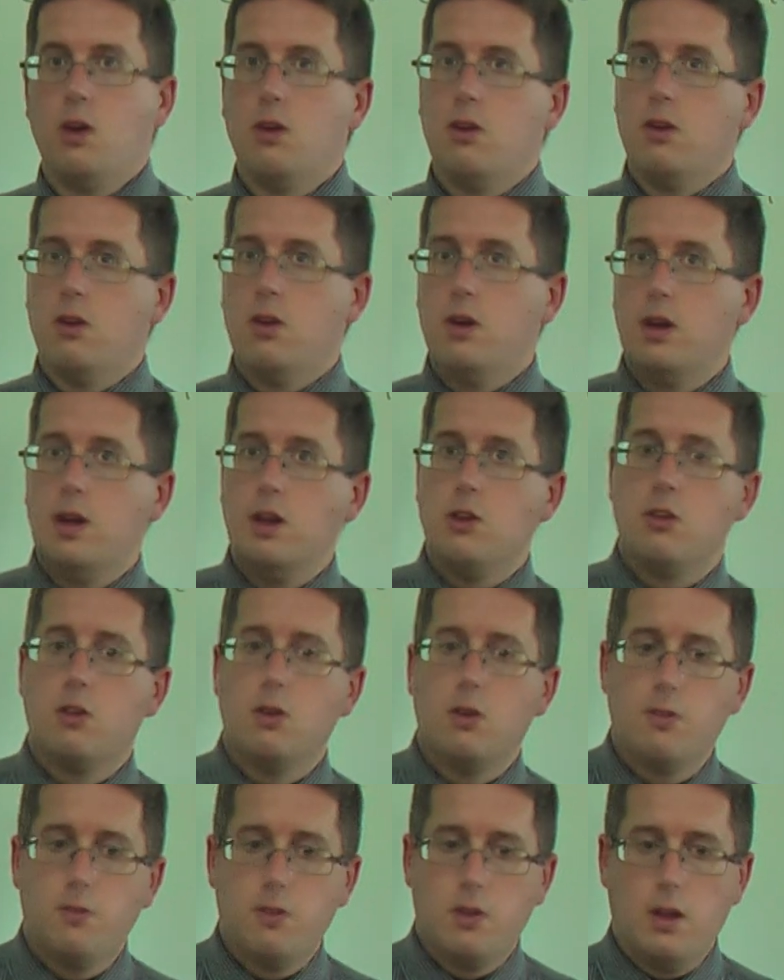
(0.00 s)
You don't need to do
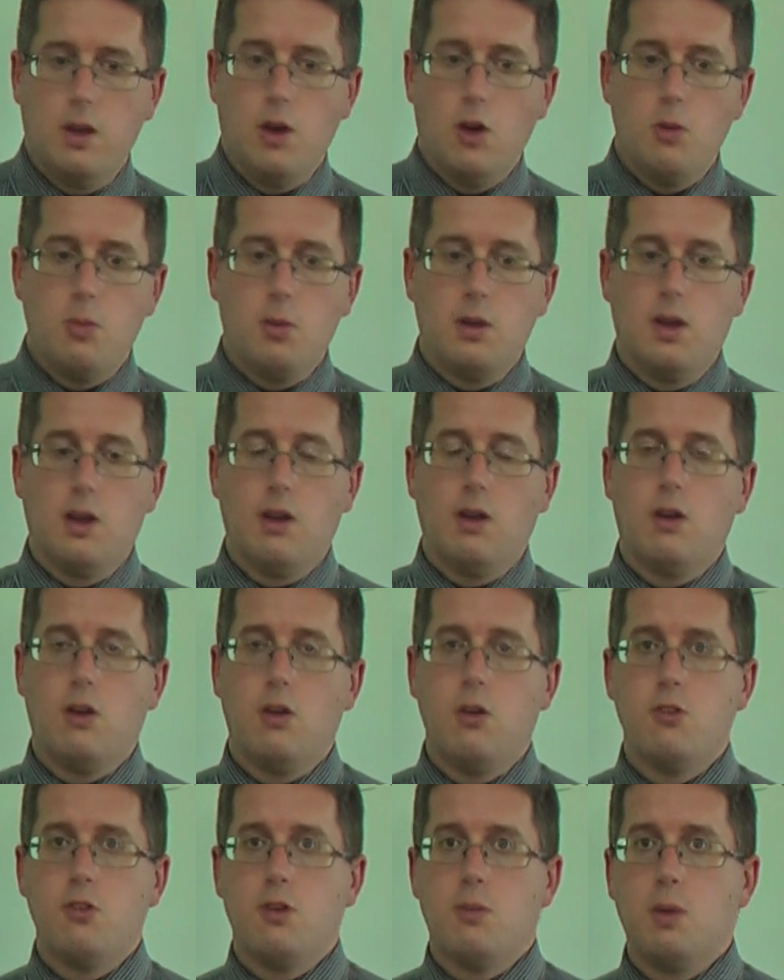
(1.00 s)
it for the opening and
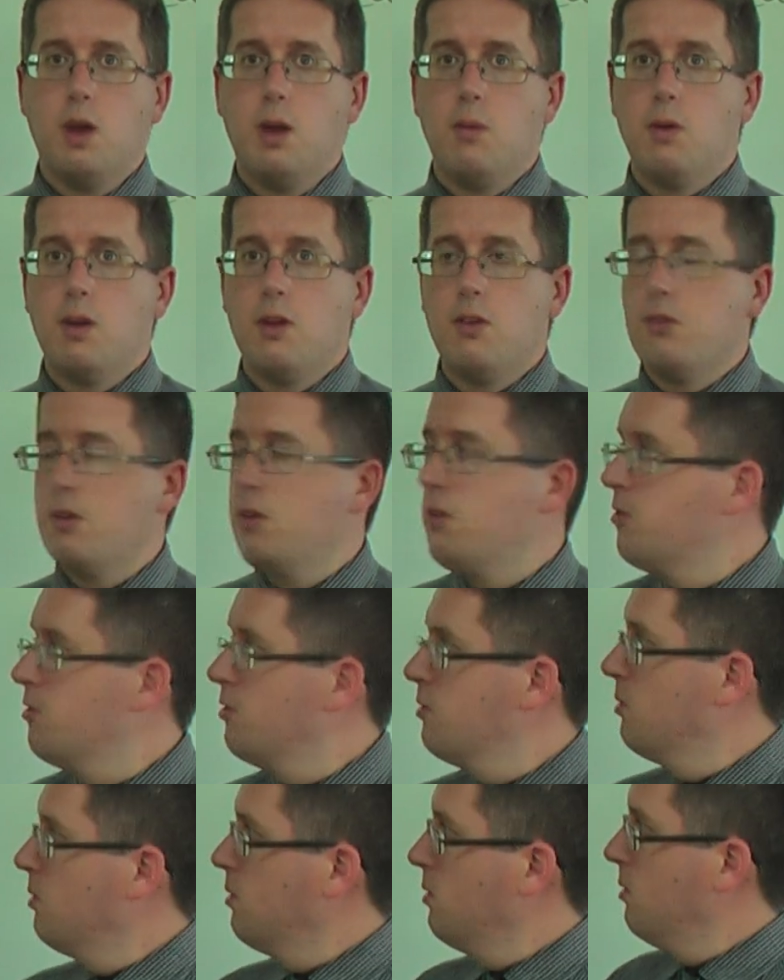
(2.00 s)
closing bank
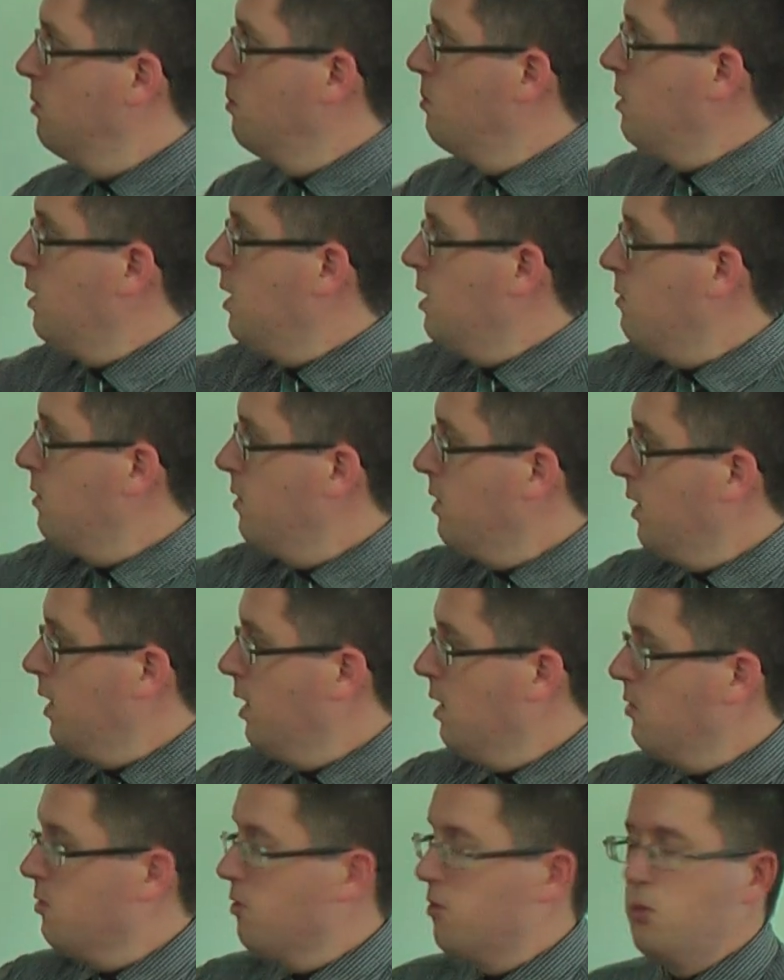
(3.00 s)
balances, but everything
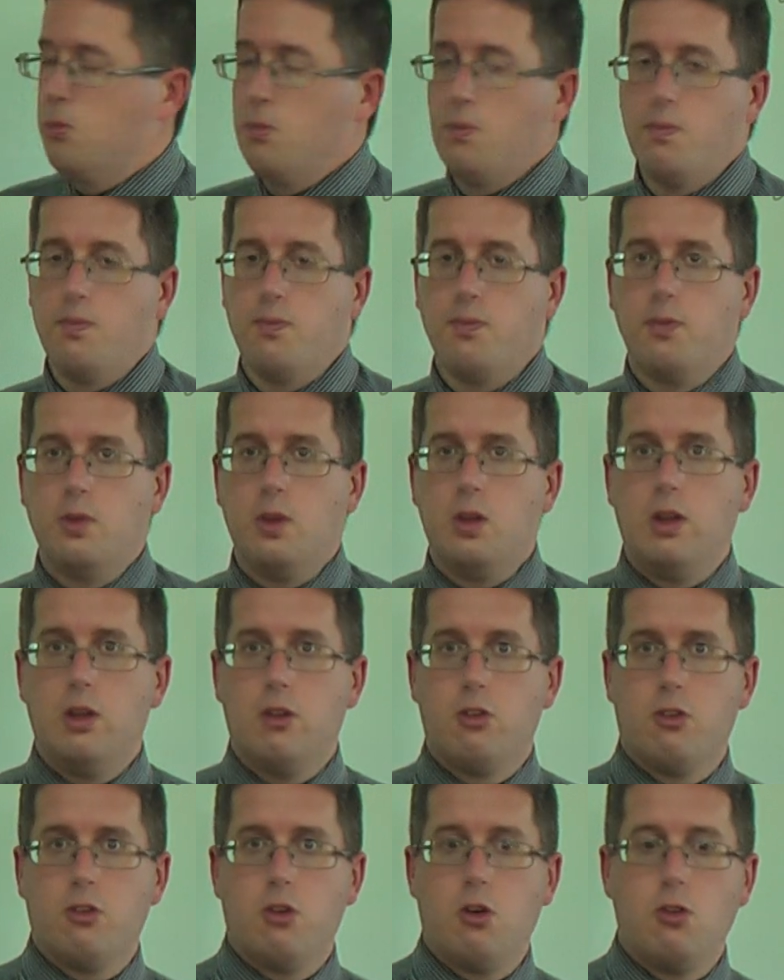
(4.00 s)
else you need
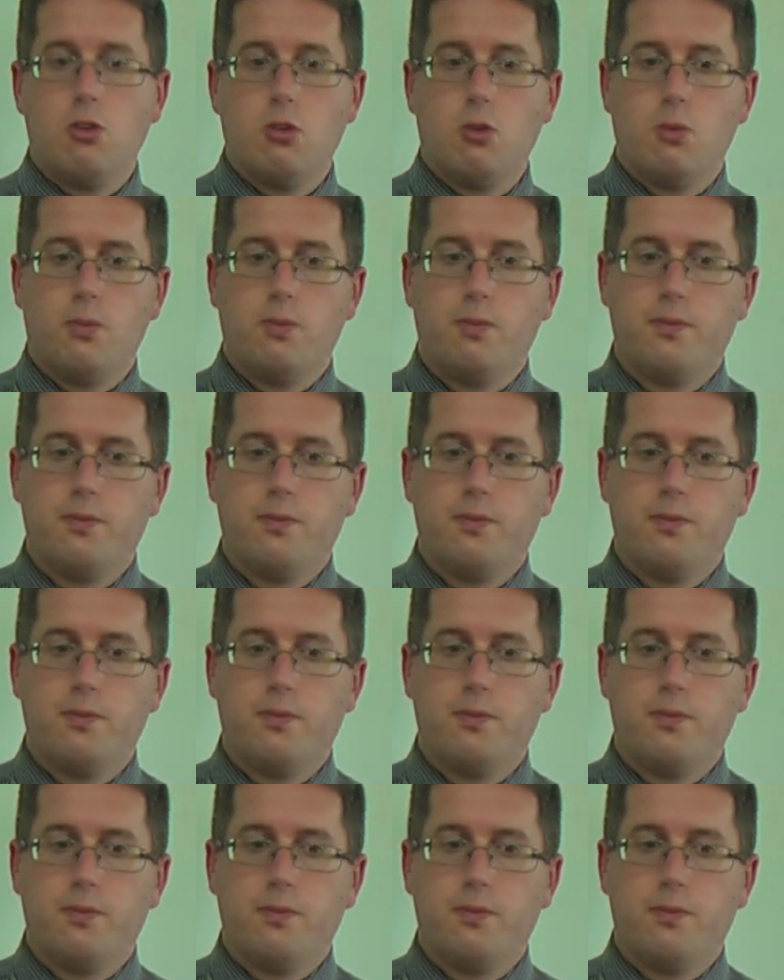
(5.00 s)
to total.